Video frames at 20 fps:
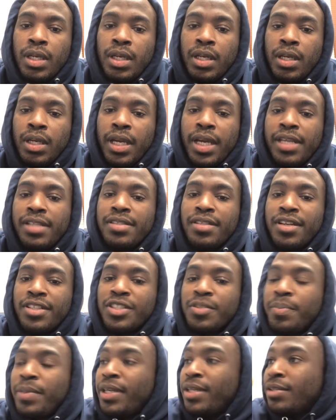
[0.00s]
Hey,
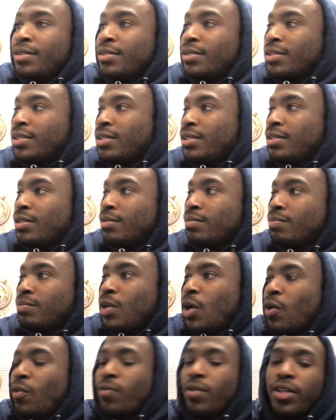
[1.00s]
Sergeant Mills.
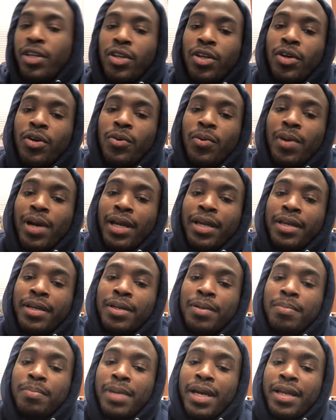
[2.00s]
Hopefully you know who I
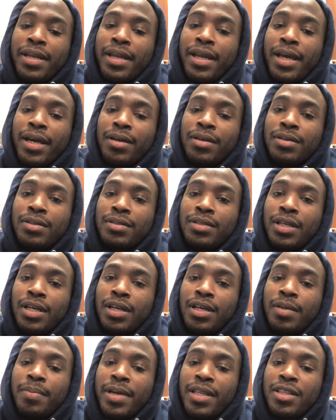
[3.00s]
am by now
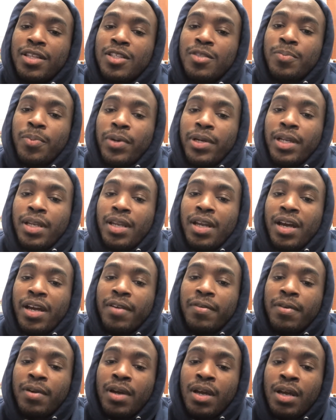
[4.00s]
um, at this point in life.
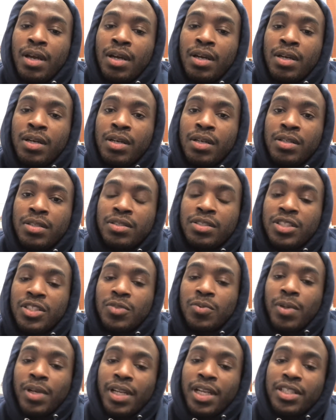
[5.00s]
Just
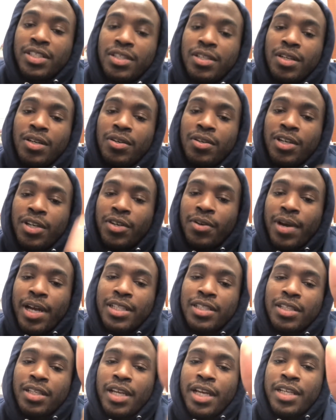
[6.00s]
want to let you know,
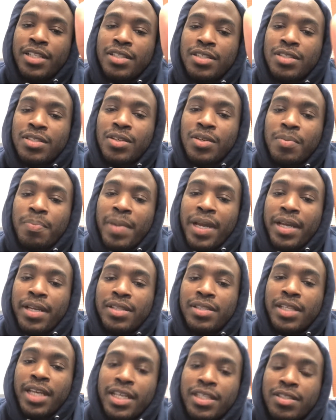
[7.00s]
congratulations on making
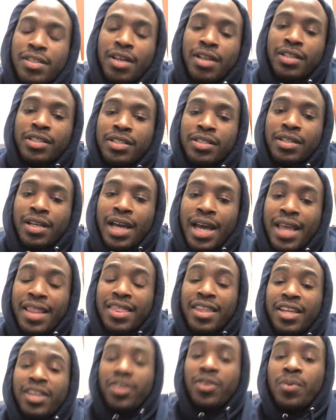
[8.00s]
Tech Sergeant. I
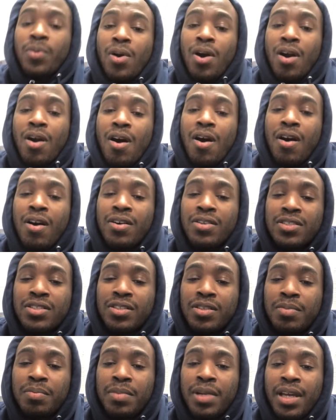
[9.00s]
think you are
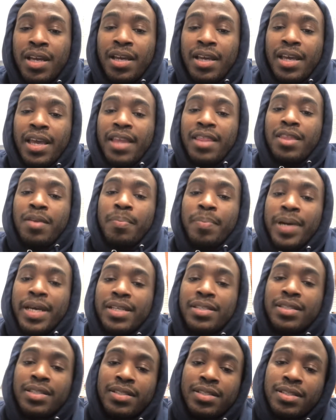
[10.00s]
awesome and the
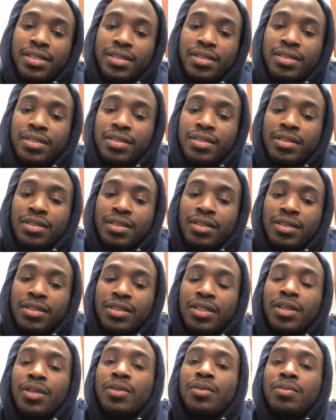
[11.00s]
bestest.
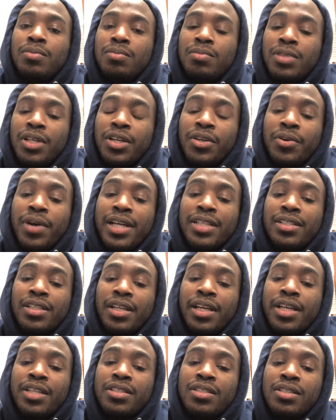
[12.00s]
So,
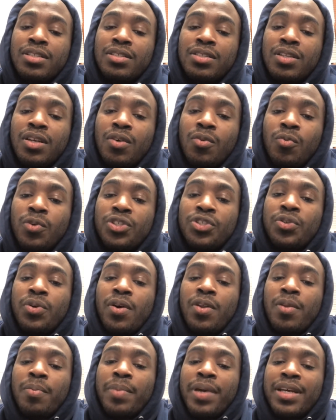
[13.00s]
congratulations. Wish you all
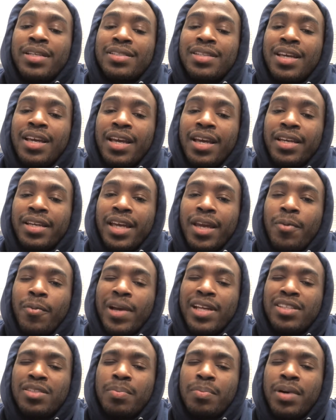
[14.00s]
the best. Can't
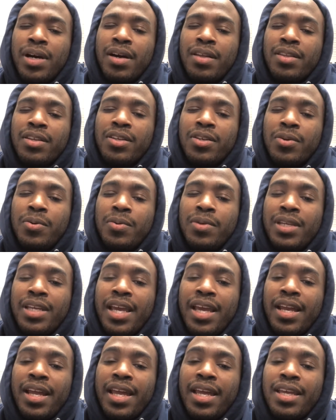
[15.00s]
wait to bother you
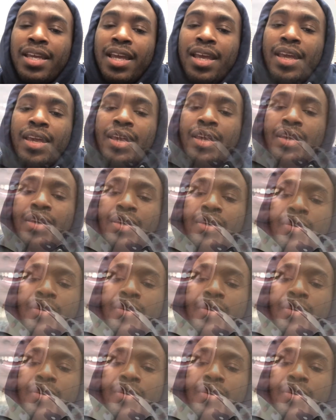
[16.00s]
yet again.